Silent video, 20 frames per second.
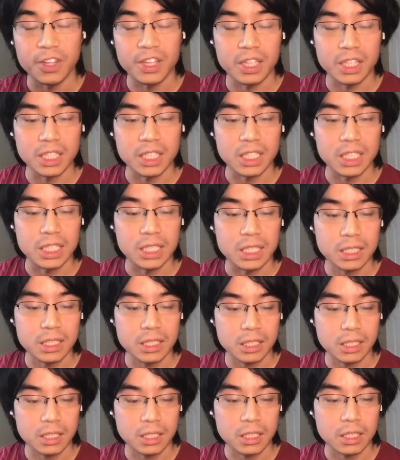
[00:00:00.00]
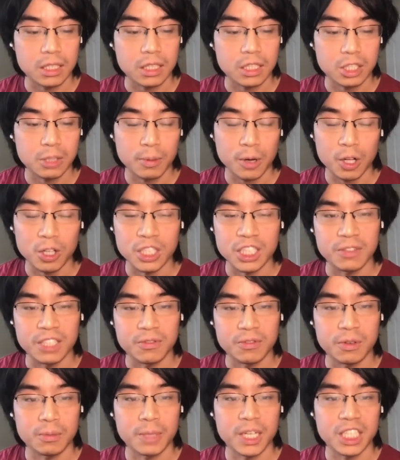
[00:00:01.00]
these topology
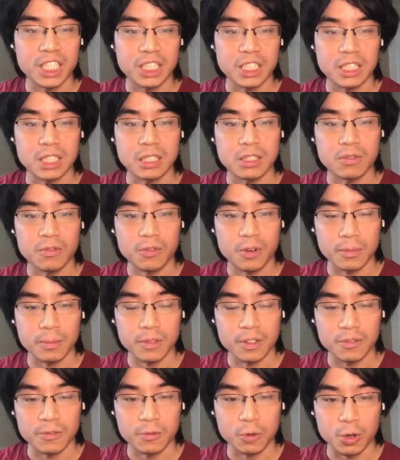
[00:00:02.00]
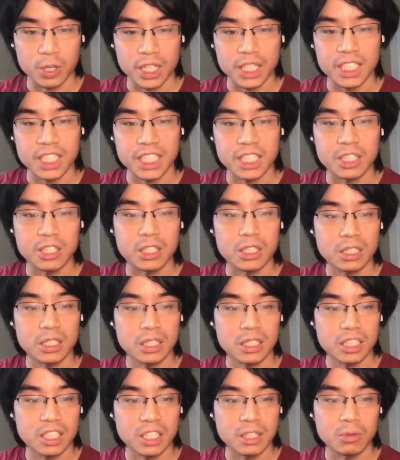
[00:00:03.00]
information from the 4
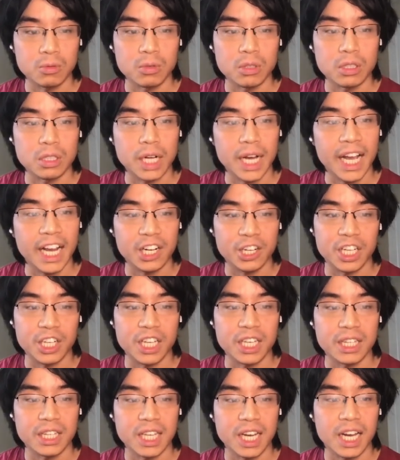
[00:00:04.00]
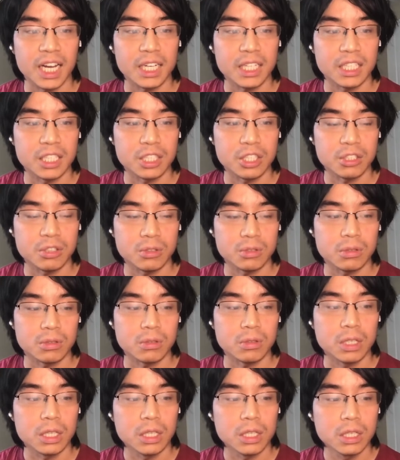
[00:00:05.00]
containers, it will aggregate that
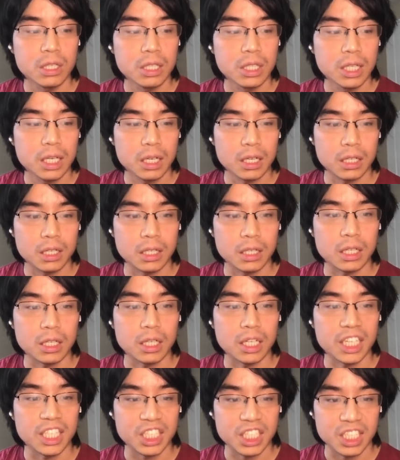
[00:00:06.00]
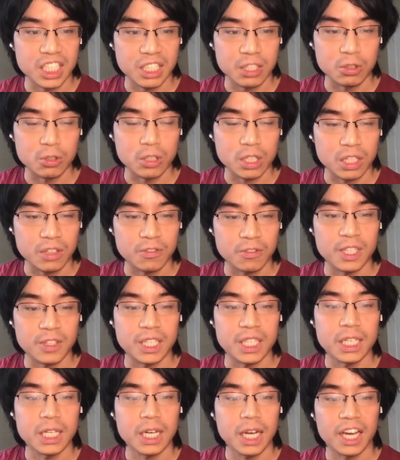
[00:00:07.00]
into a single
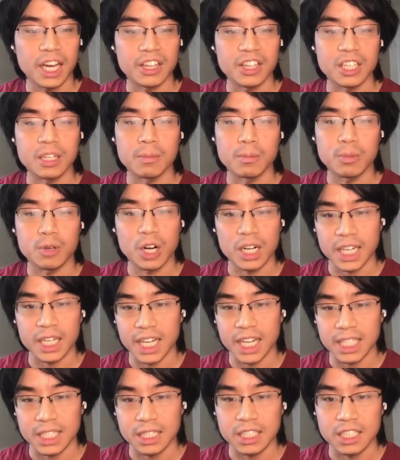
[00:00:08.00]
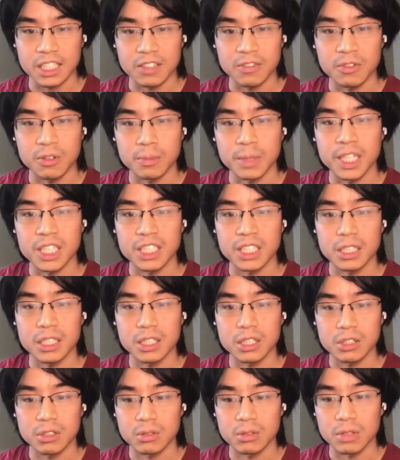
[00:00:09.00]
config and then broadcast this information
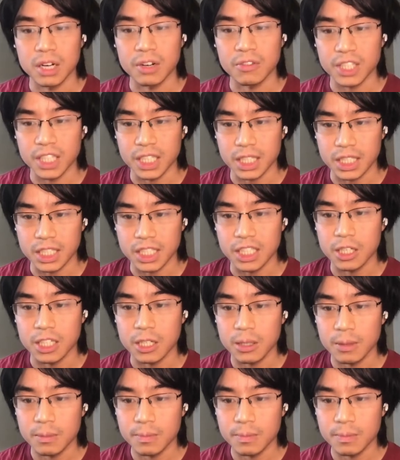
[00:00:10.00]
to every container.